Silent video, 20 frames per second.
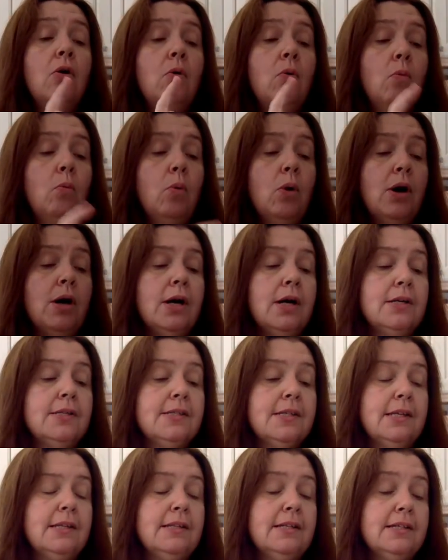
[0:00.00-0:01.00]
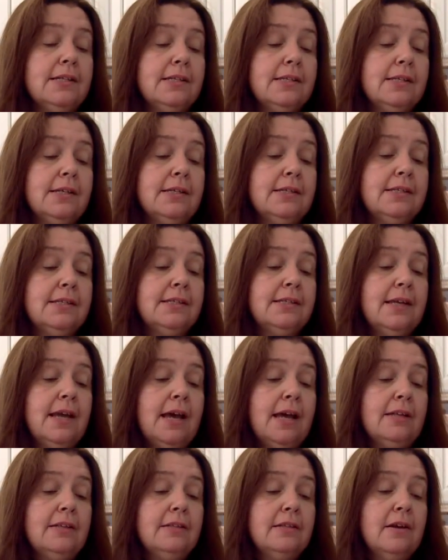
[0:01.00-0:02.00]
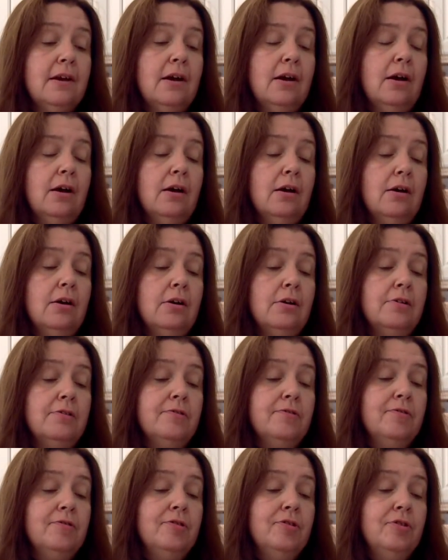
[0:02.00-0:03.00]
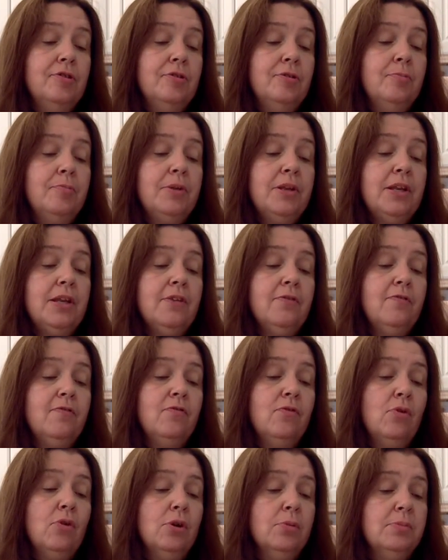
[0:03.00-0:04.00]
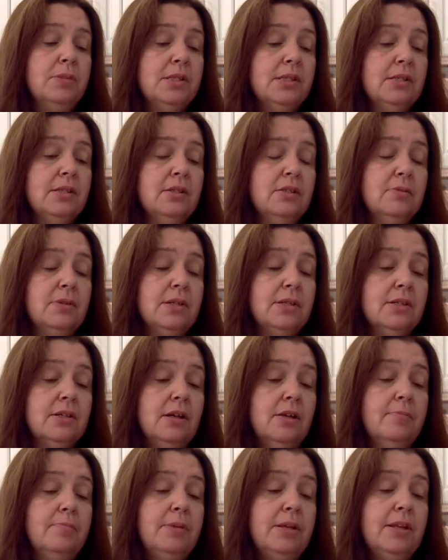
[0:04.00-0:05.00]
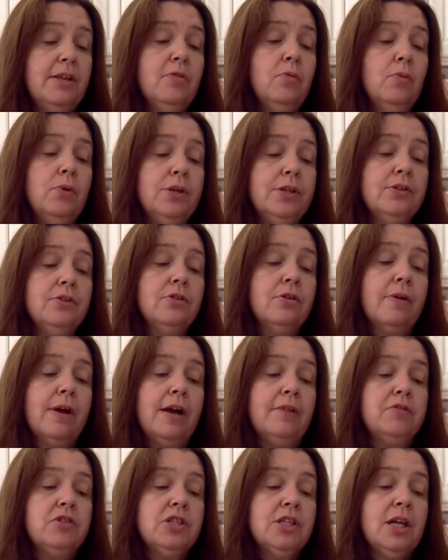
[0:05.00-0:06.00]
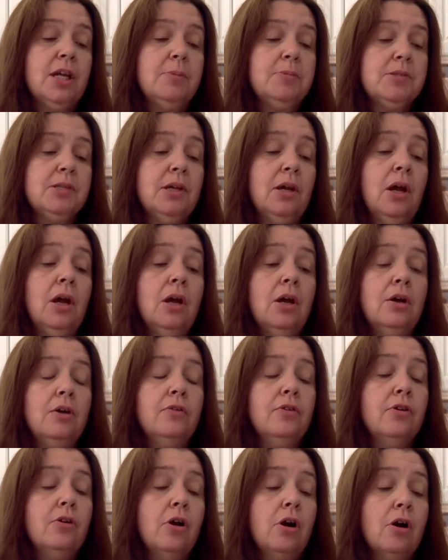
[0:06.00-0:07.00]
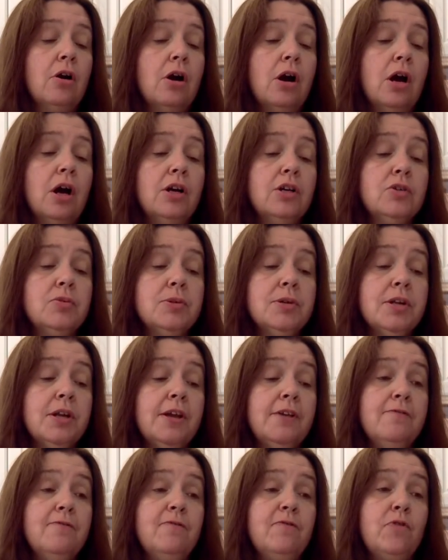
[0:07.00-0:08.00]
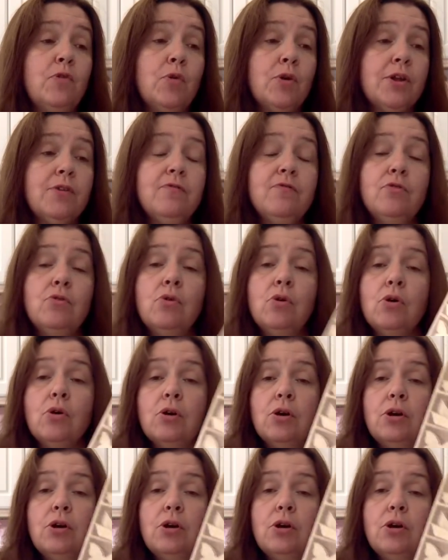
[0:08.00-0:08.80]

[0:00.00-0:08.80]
was this set of mini forms. That's what it's called, mini wooden craft shapes. There are 144